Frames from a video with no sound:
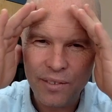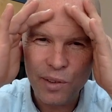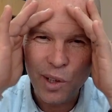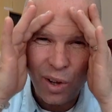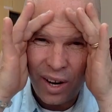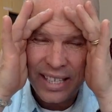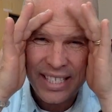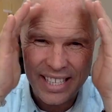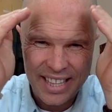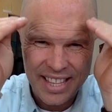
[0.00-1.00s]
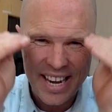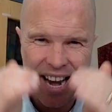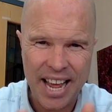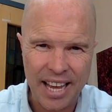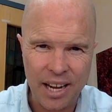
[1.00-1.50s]
of lost in the
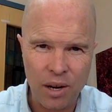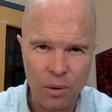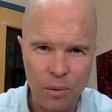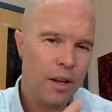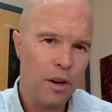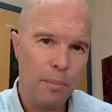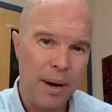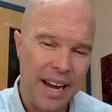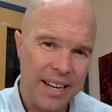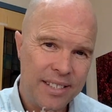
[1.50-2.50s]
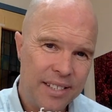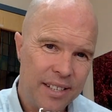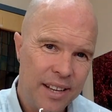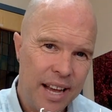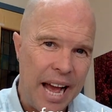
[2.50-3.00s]
now. Your past,
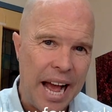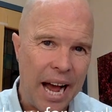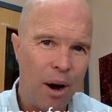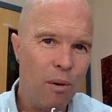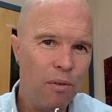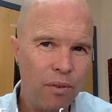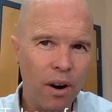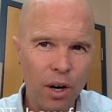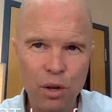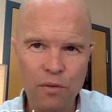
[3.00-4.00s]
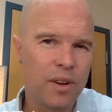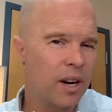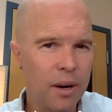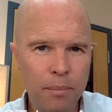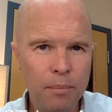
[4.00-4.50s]
how far you've
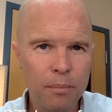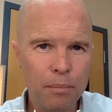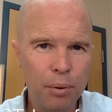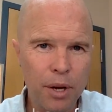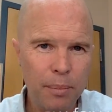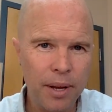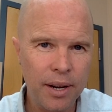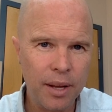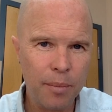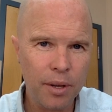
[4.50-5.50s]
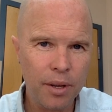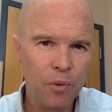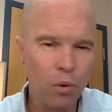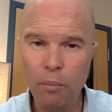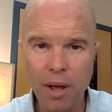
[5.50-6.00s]
come pre-pandemic,
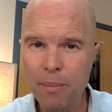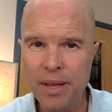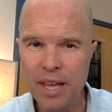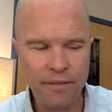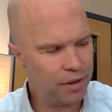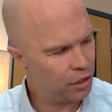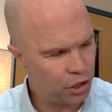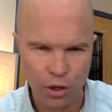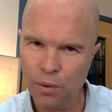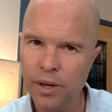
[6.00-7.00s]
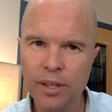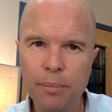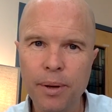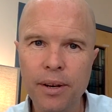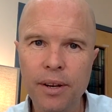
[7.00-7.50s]
or maybe even during the
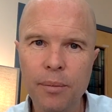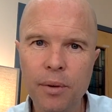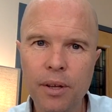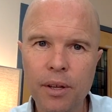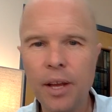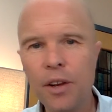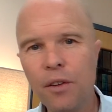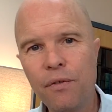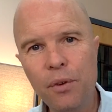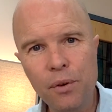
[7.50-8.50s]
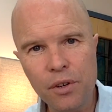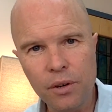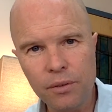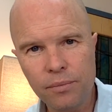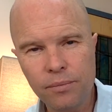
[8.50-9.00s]
pandemic, and your future,
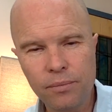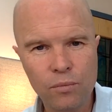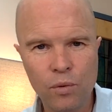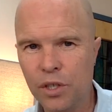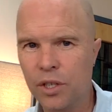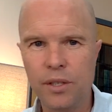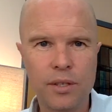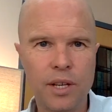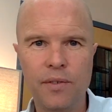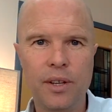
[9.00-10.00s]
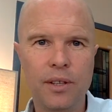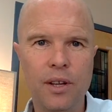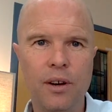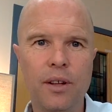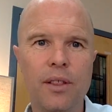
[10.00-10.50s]
which is evidently
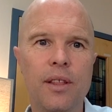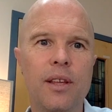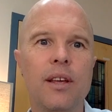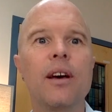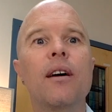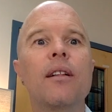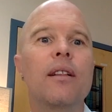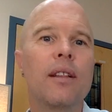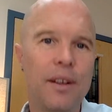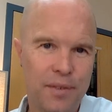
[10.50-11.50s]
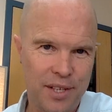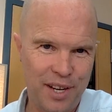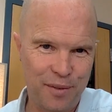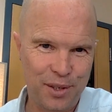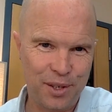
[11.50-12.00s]
on the left side of
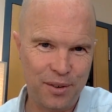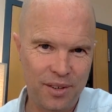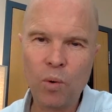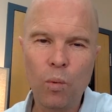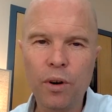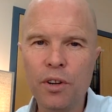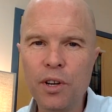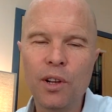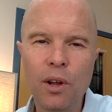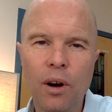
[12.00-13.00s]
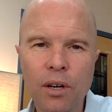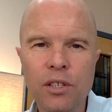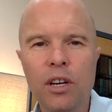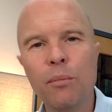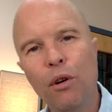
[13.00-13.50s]
your screen. What are your
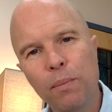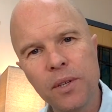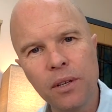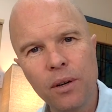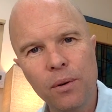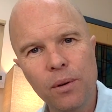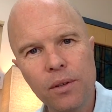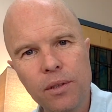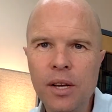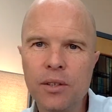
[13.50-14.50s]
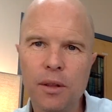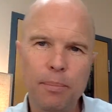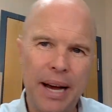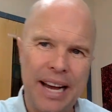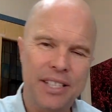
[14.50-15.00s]
long-term hopes and goals? So the
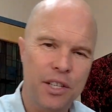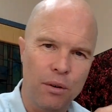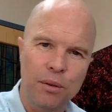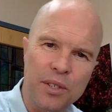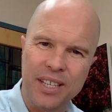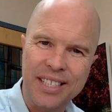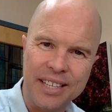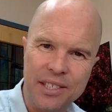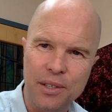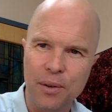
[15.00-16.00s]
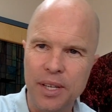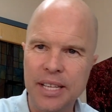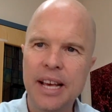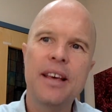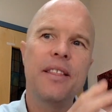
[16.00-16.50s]
past, your own success stories,
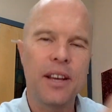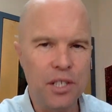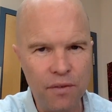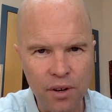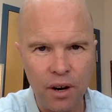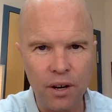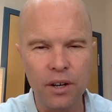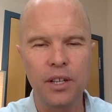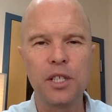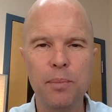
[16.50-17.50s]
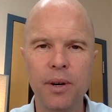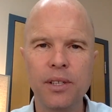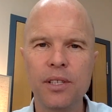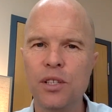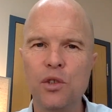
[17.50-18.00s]
things you've conquered,
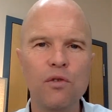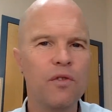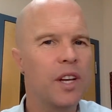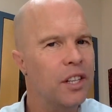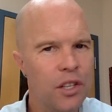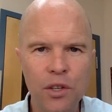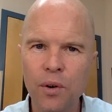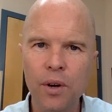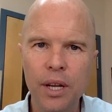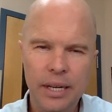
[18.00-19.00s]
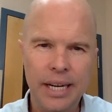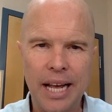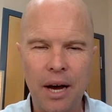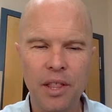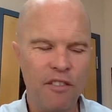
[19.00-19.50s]
experiences you've enjoyed, and
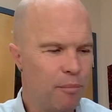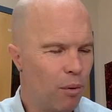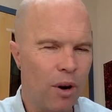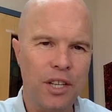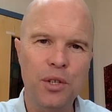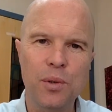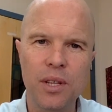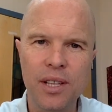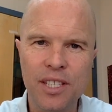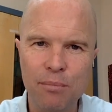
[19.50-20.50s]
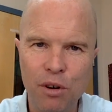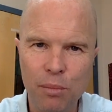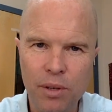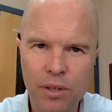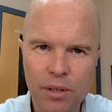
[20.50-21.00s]
how they've brought you to this
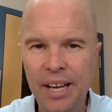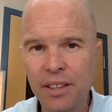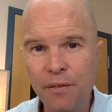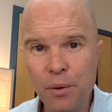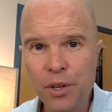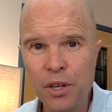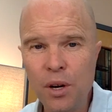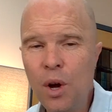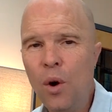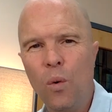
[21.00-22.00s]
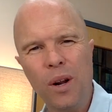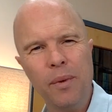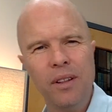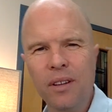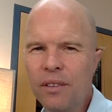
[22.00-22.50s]
moment. And the future, what am I
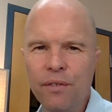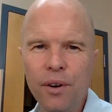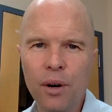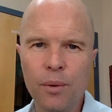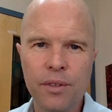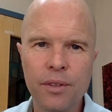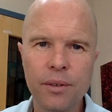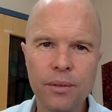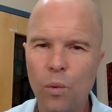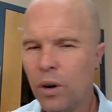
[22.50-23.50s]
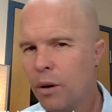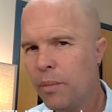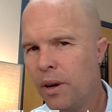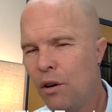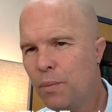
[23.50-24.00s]
looking forward to? What are
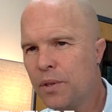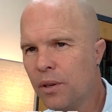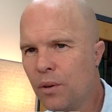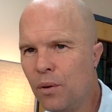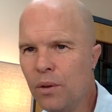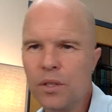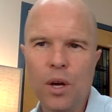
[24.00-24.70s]
my hopes and goals?